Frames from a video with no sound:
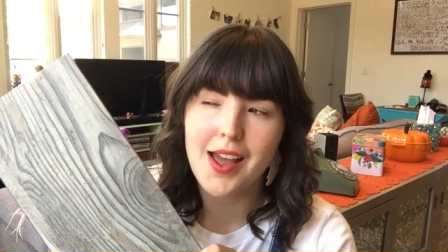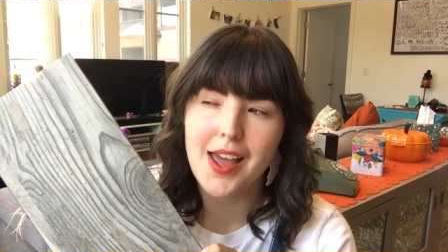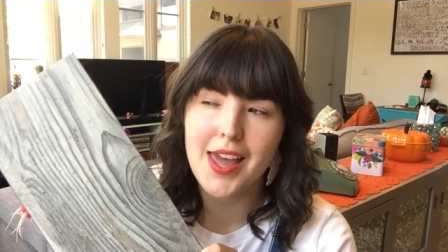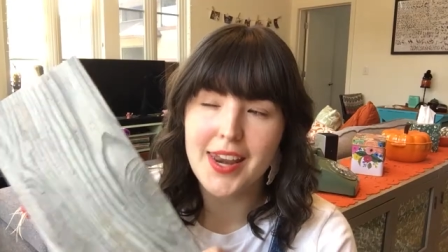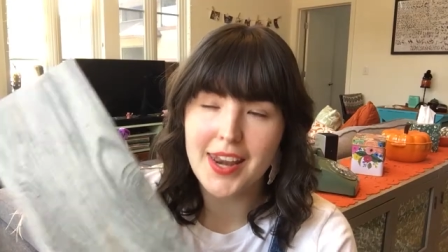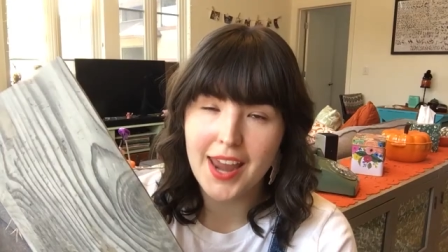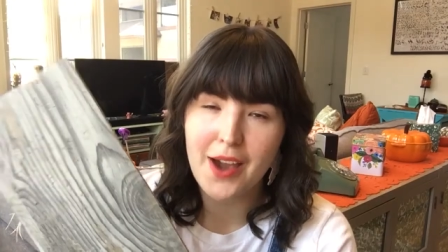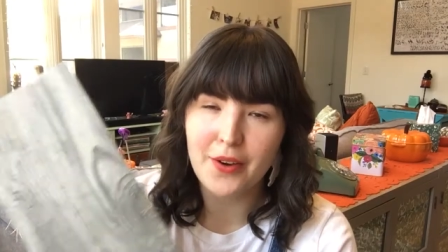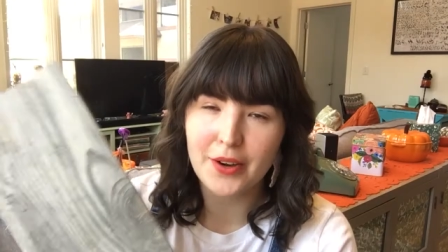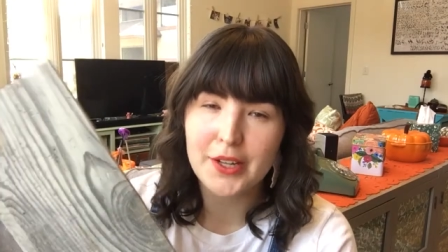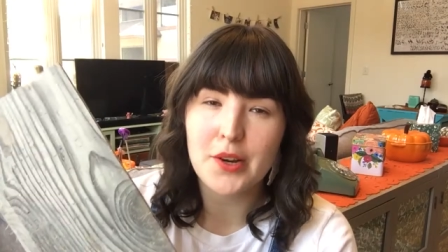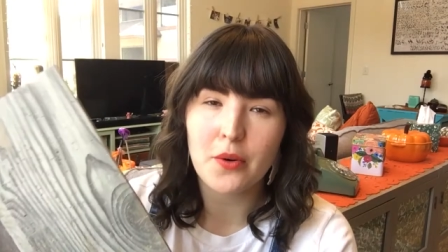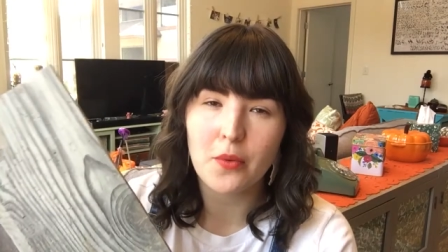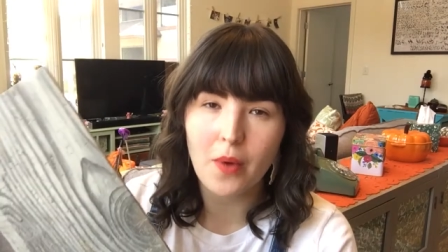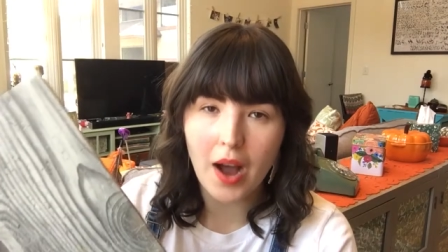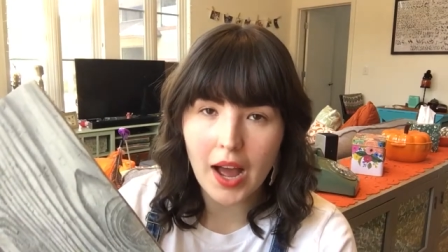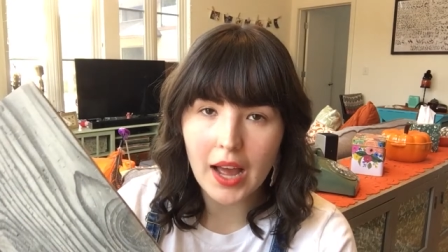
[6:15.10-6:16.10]
and now I
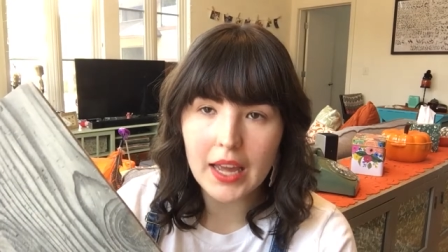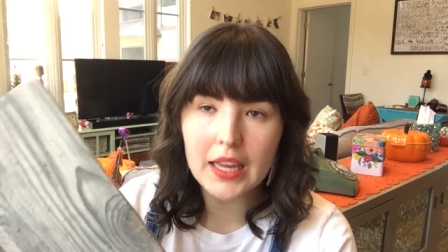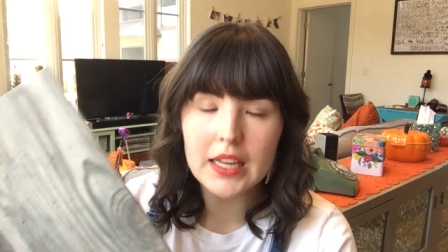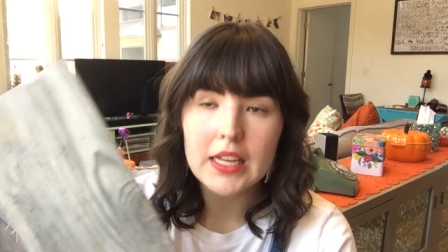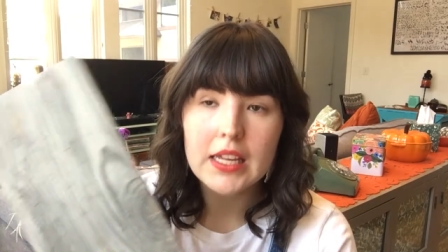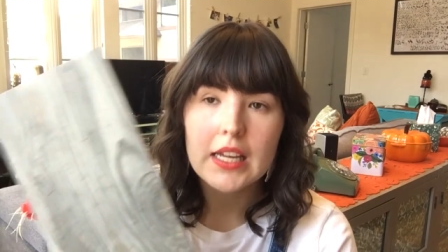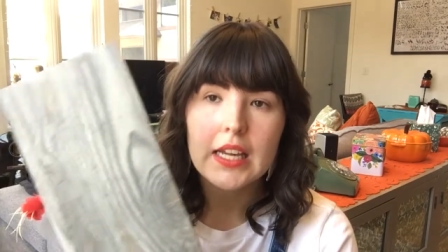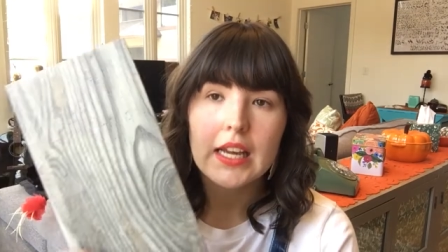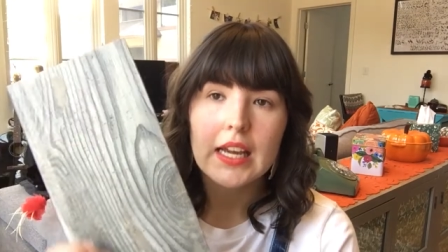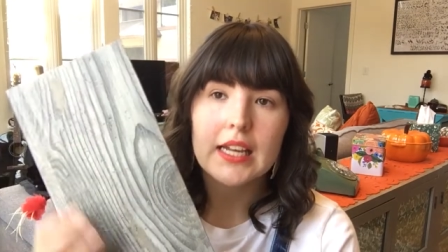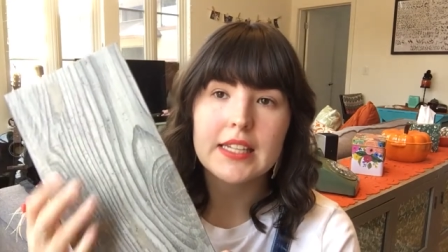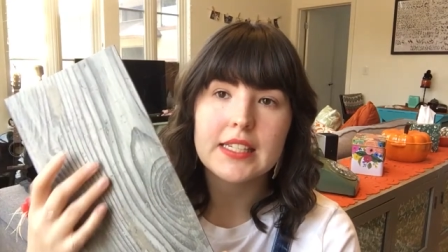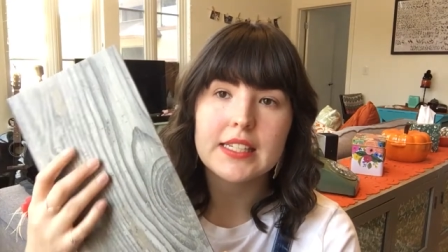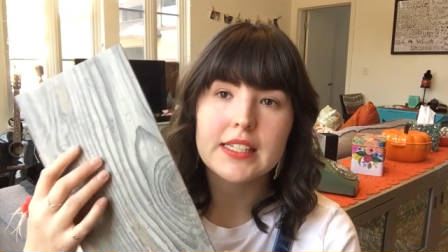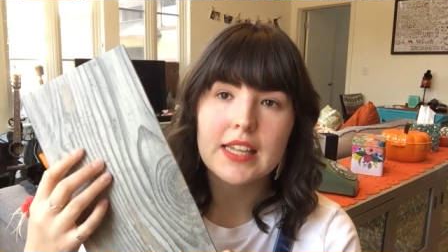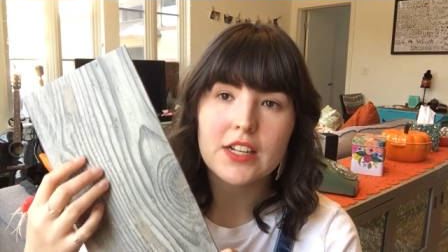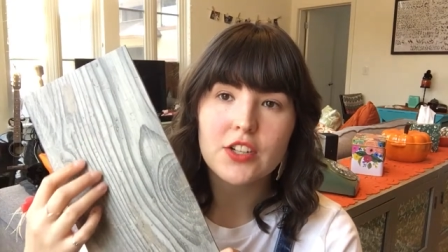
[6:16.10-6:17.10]
know why. It
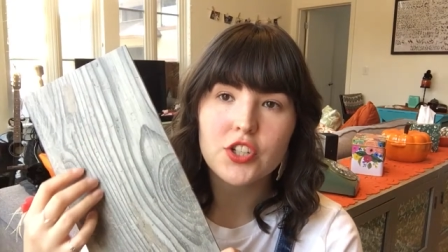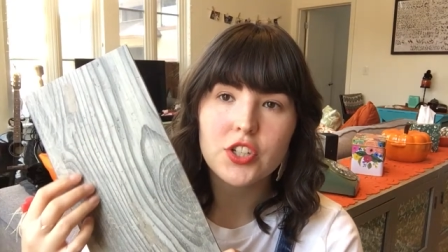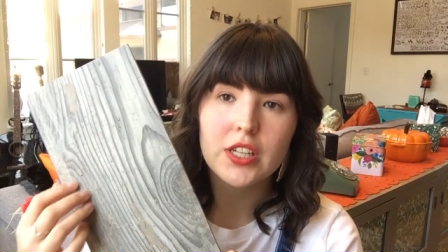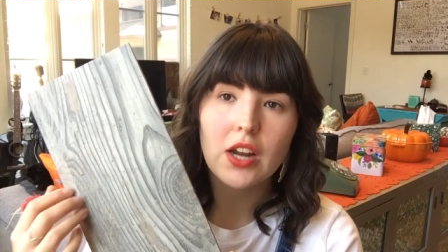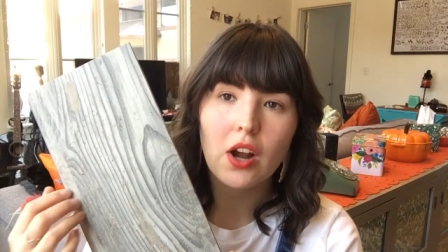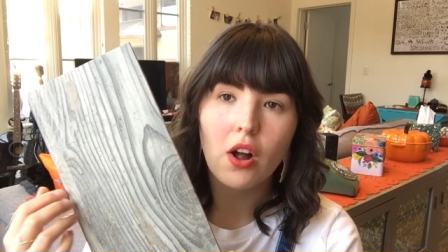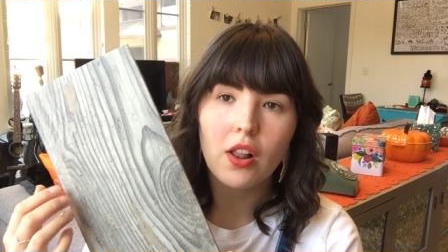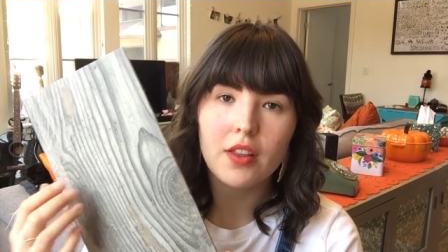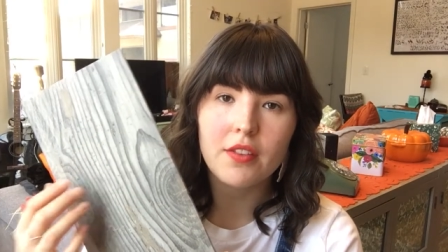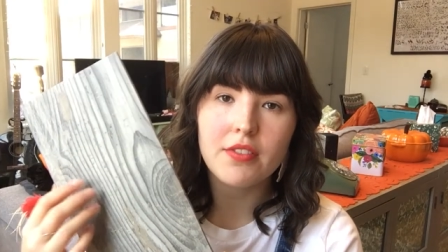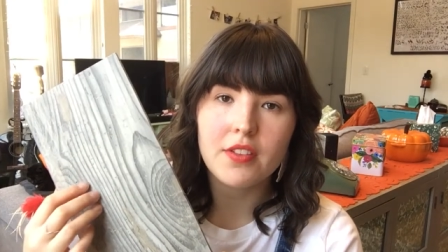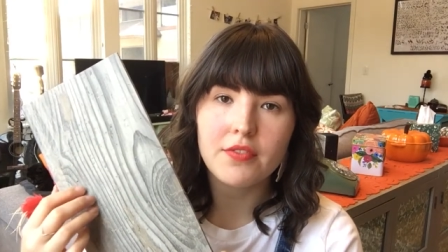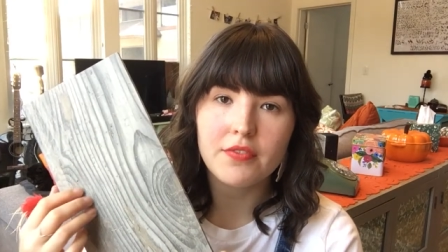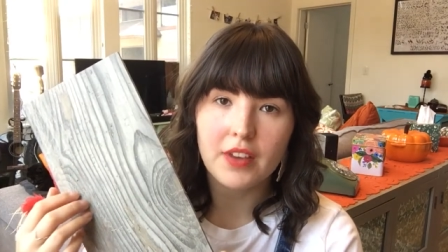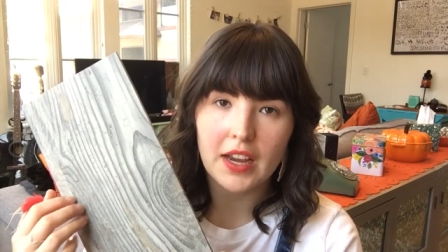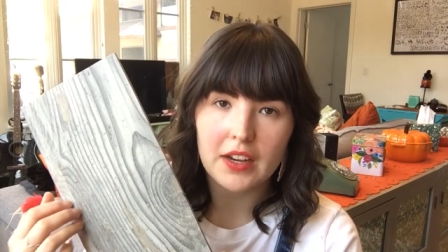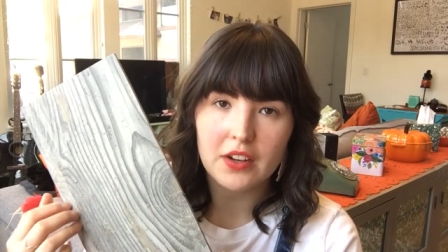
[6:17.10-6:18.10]
essentially, all of
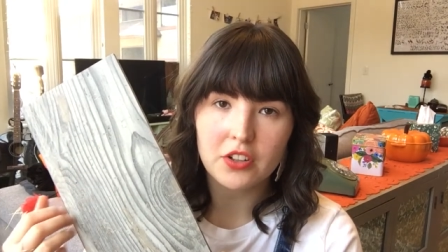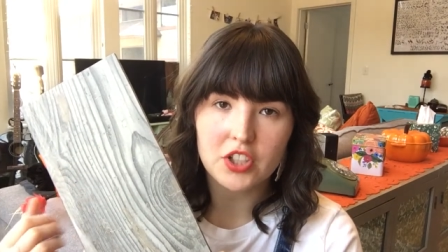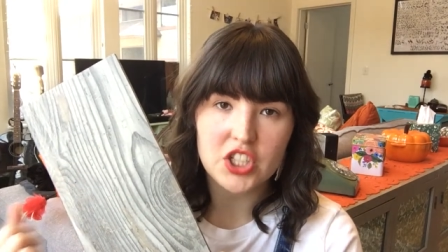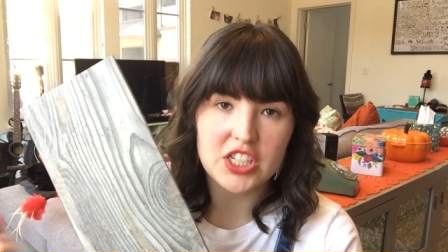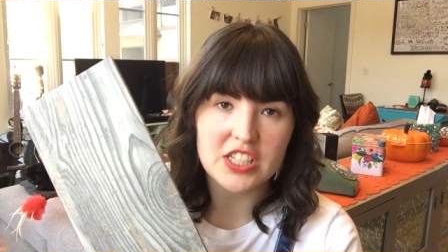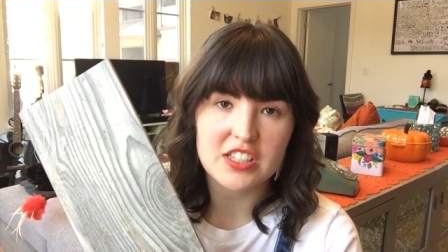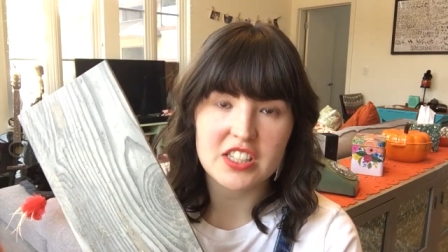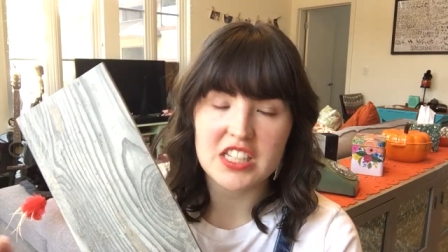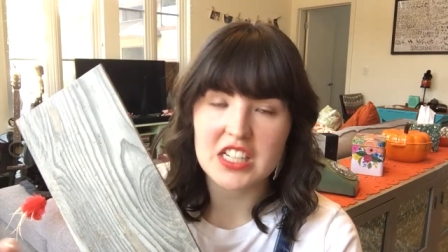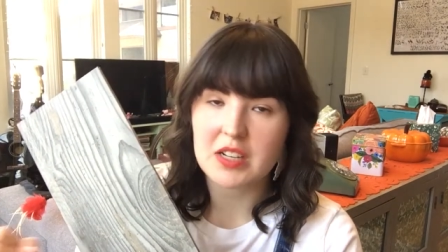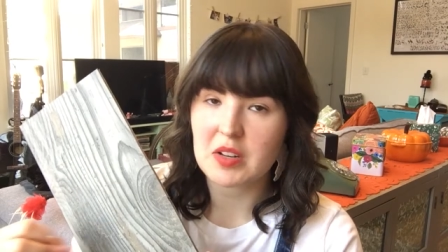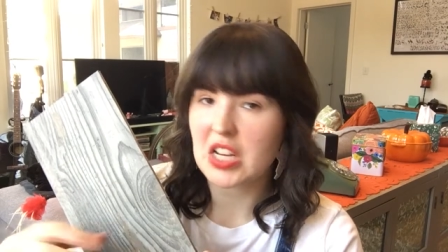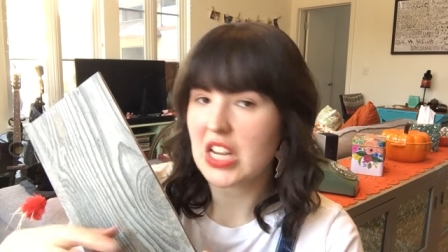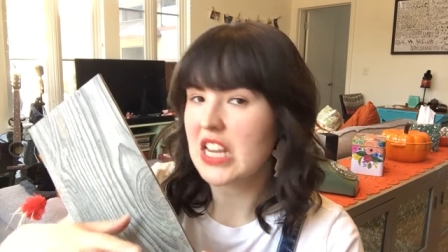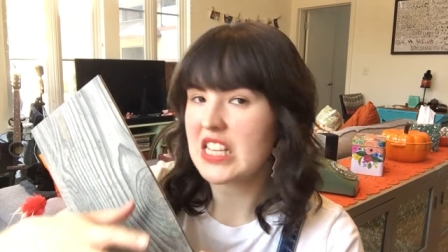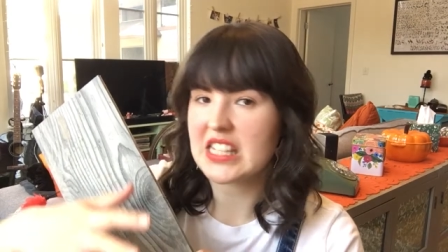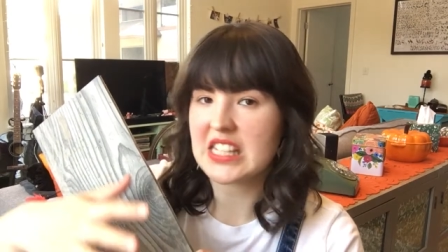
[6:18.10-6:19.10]
the vinyl just
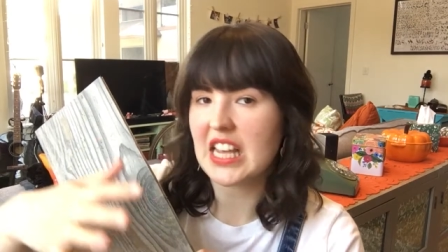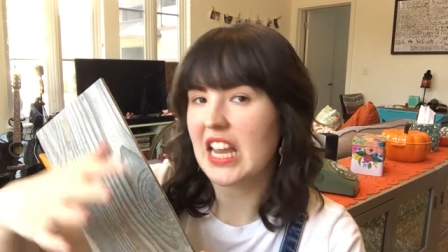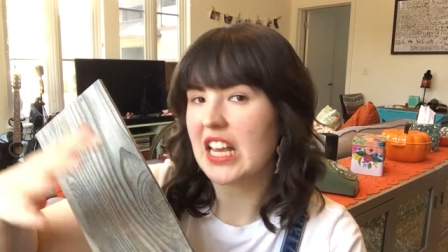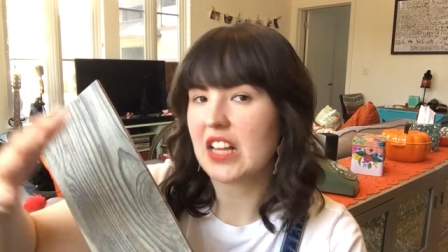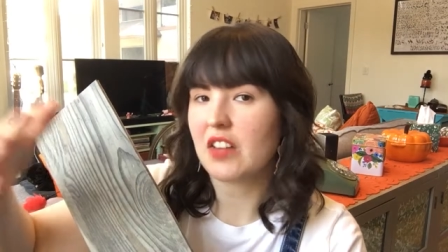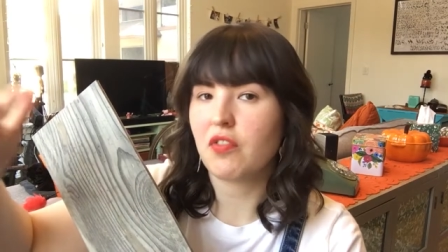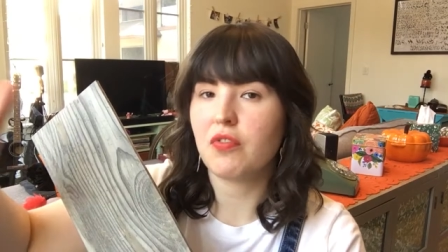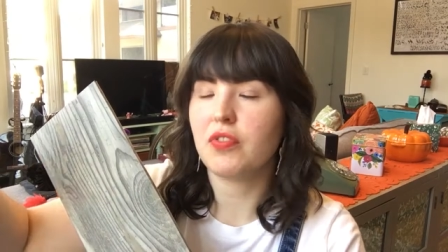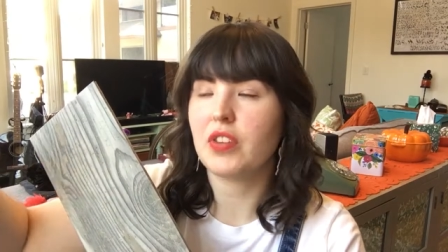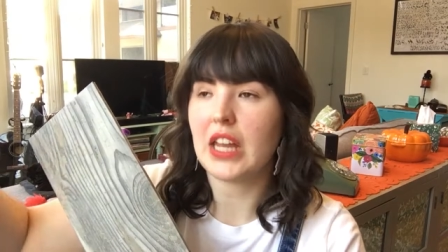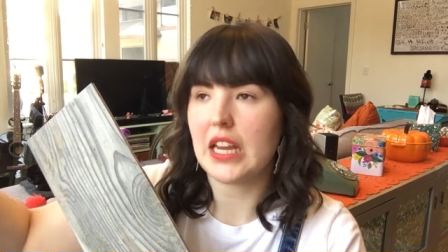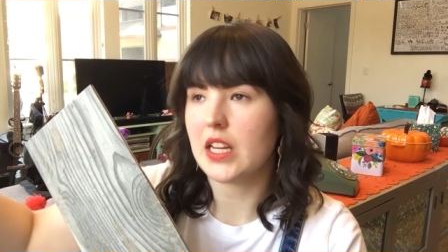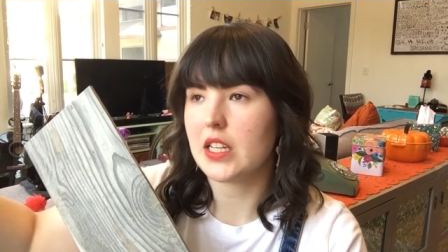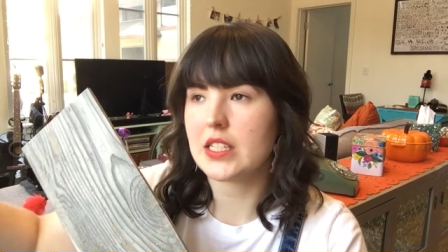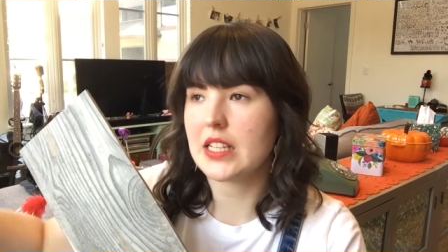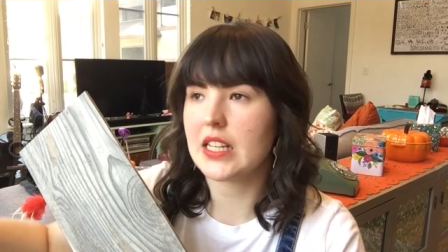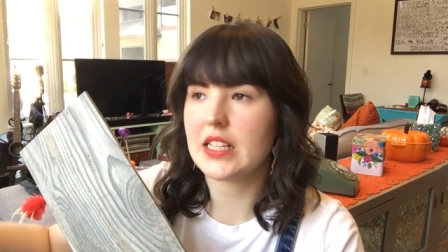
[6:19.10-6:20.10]
is like flakes.